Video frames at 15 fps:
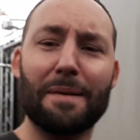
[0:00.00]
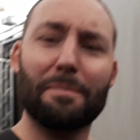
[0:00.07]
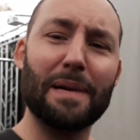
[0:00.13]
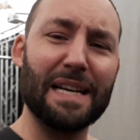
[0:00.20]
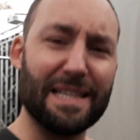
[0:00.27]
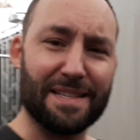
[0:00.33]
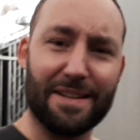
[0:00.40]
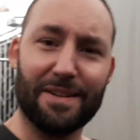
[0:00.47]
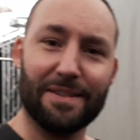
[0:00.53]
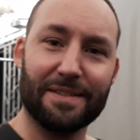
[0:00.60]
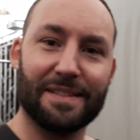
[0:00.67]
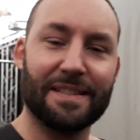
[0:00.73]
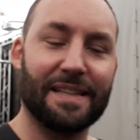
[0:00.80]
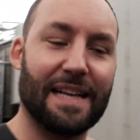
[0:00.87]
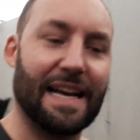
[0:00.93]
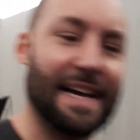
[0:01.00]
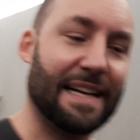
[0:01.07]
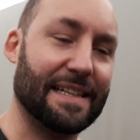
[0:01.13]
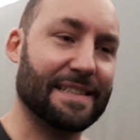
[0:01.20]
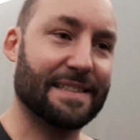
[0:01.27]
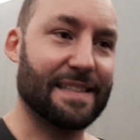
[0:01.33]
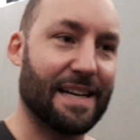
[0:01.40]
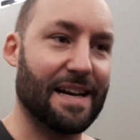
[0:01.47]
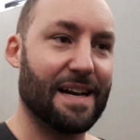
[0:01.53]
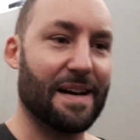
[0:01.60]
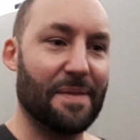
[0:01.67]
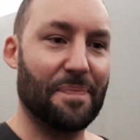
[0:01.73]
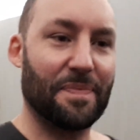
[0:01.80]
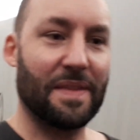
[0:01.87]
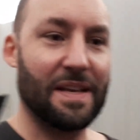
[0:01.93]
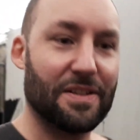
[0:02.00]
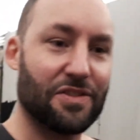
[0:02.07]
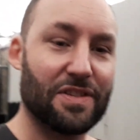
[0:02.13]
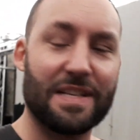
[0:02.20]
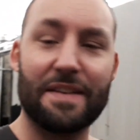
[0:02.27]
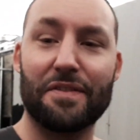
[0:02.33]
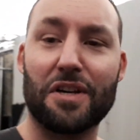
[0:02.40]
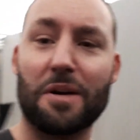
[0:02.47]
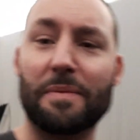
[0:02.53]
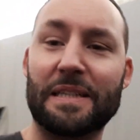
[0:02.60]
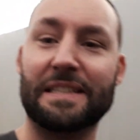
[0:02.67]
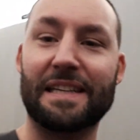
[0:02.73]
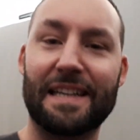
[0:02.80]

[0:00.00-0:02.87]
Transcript: Please don't. And just leave a comment.